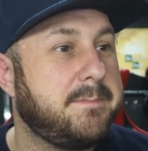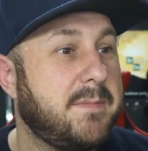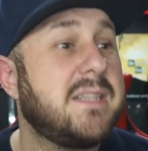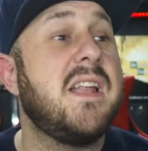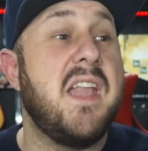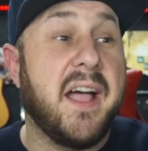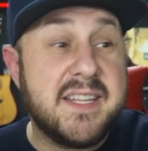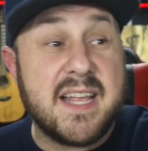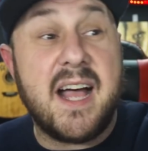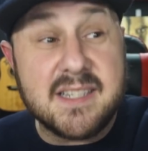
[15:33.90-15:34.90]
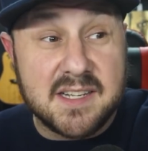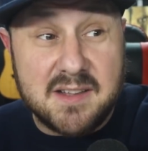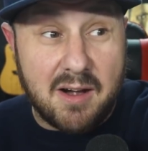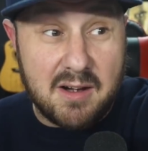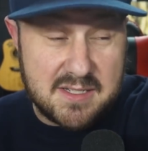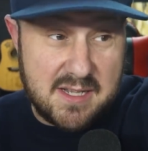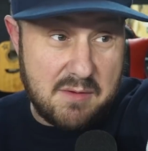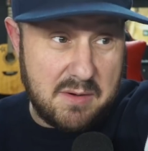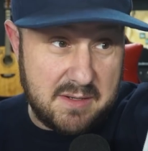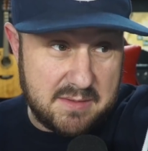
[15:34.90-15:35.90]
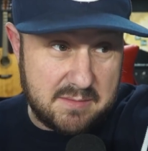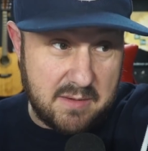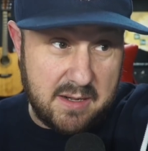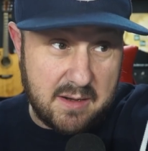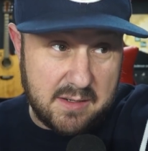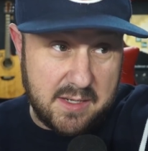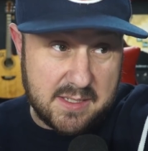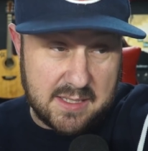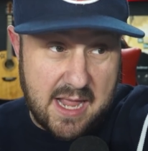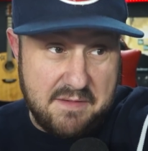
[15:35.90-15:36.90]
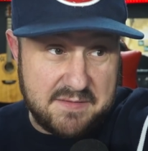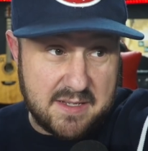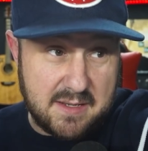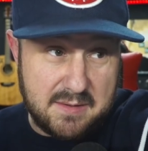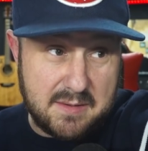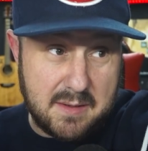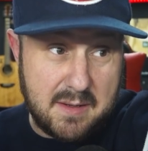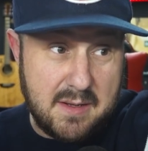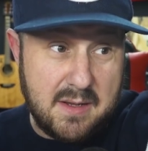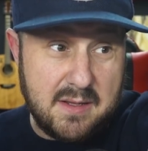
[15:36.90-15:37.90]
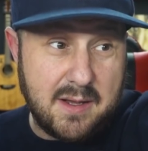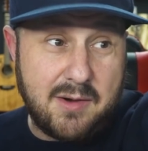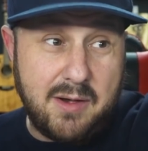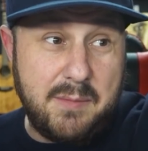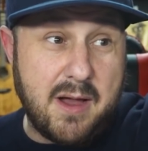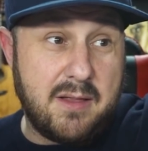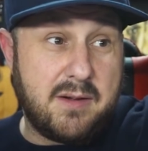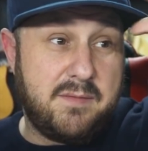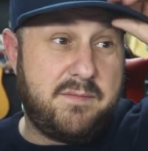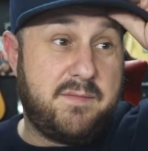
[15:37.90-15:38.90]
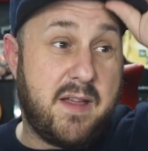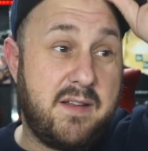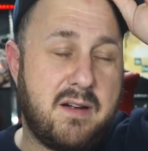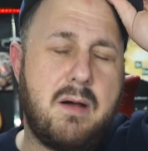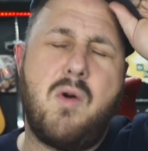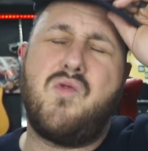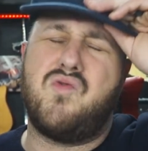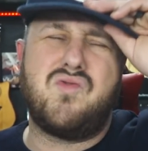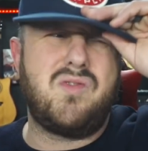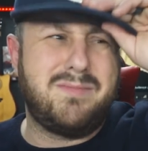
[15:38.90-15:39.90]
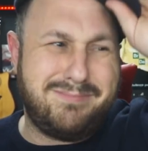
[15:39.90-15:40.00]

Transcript: That's a nice ass guitar. See that one right on his left, the the the cream colored Fender. Mm. Oh,